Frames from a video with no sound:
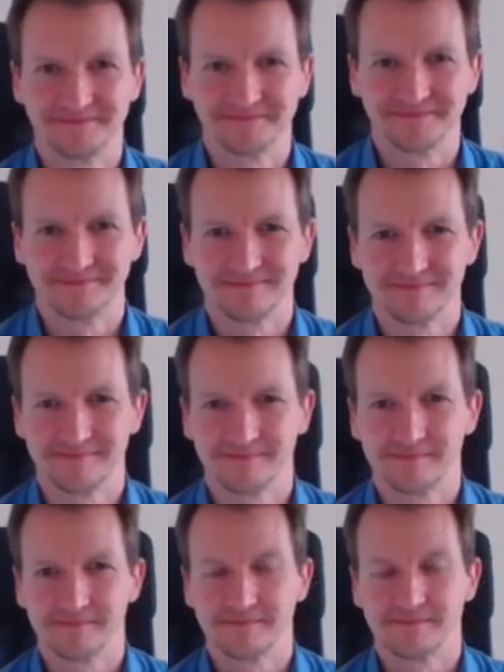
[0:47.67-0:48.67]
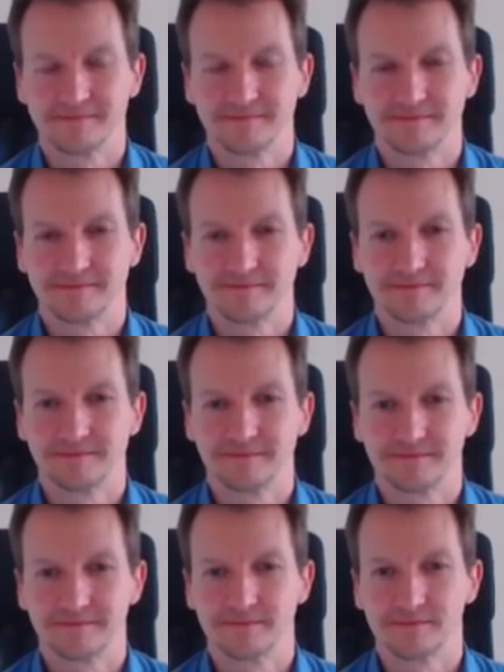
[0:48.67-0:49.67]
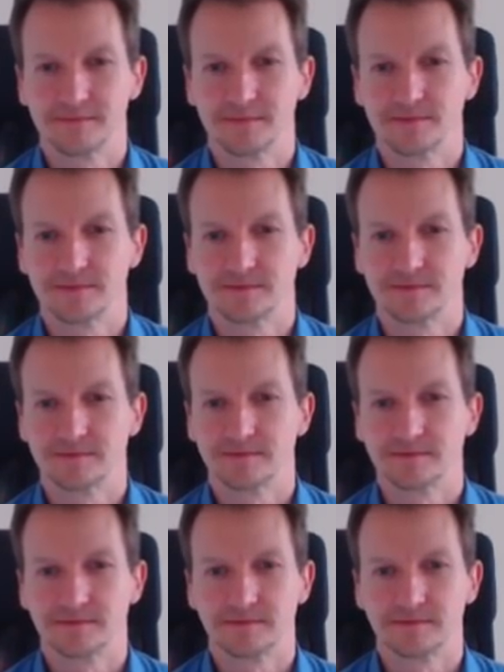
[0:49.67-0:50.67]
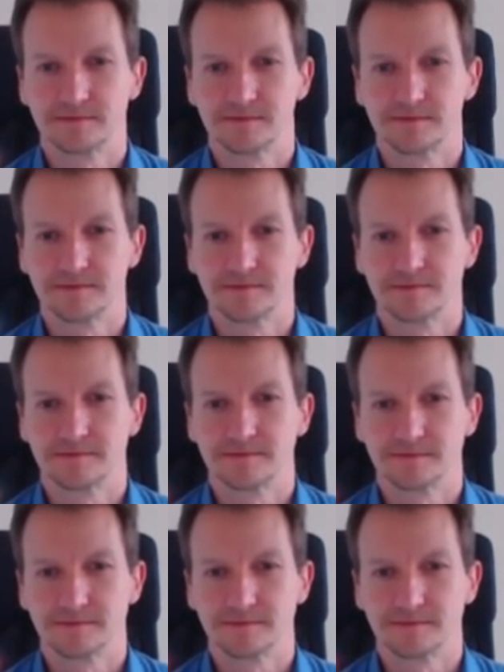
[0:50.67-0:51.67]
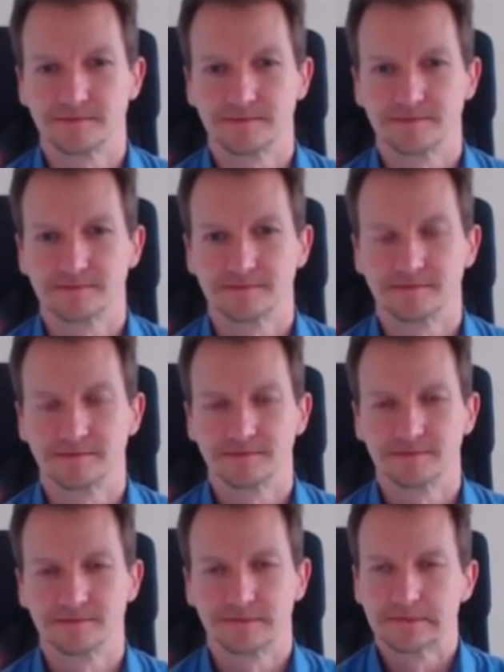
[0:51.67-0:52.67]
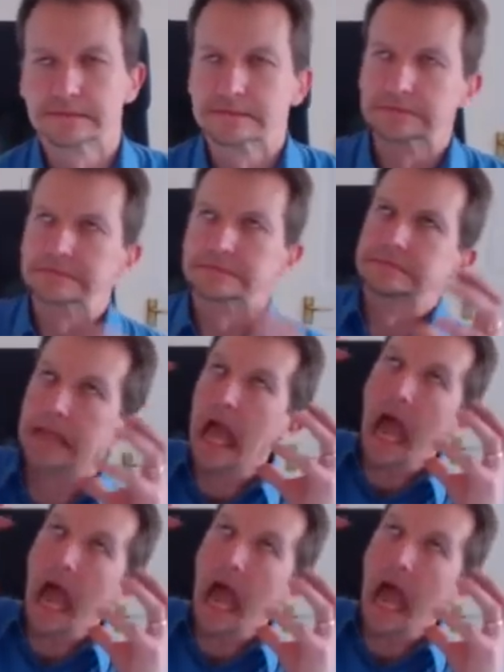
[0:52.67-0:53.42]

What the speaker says: No words are spoken by the person on screen.